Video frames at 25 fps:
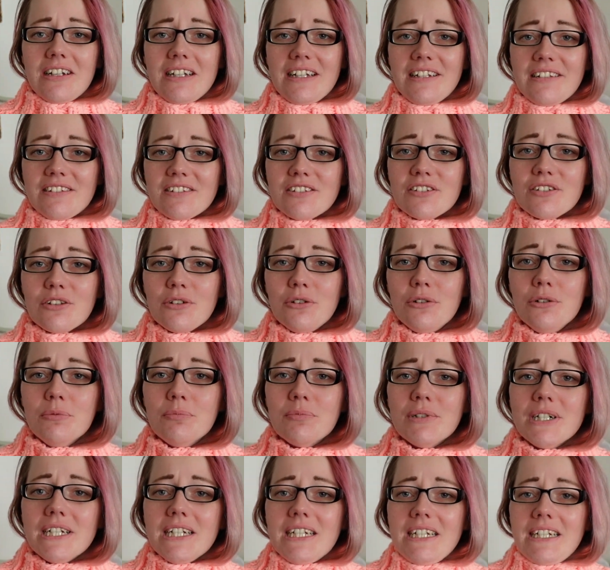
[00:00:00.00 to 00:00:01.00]
is so
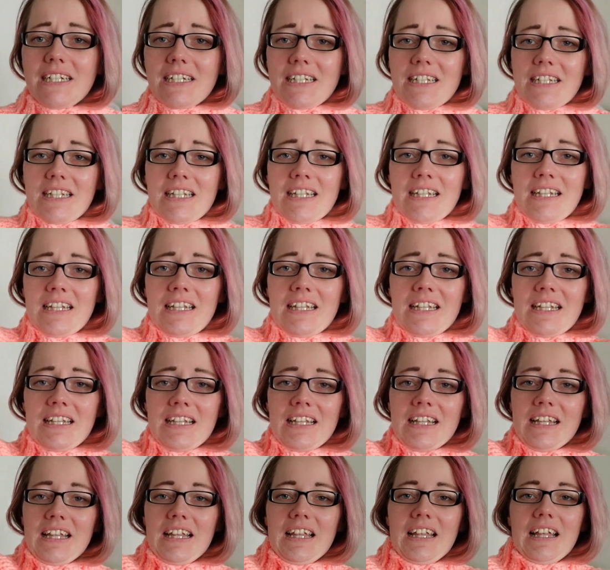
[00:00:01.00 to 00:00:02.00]
pretty.
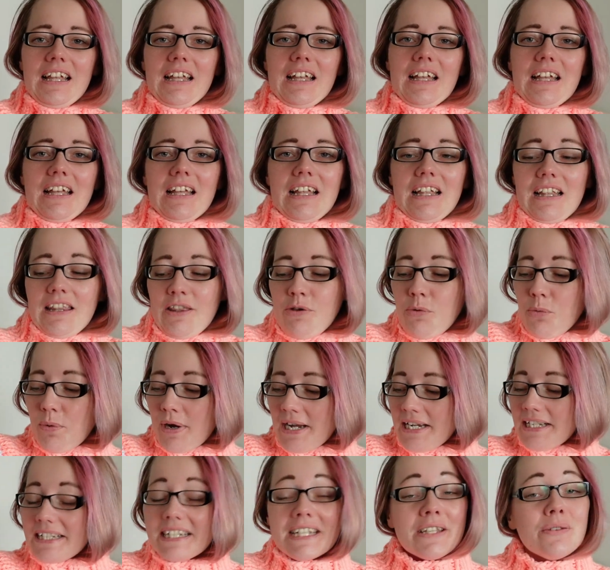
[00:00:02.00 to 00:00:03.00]
The
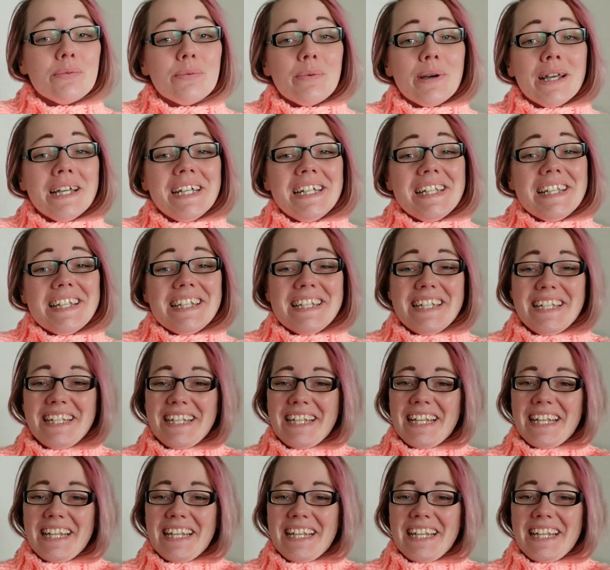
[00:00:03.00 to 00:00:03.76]
white is white,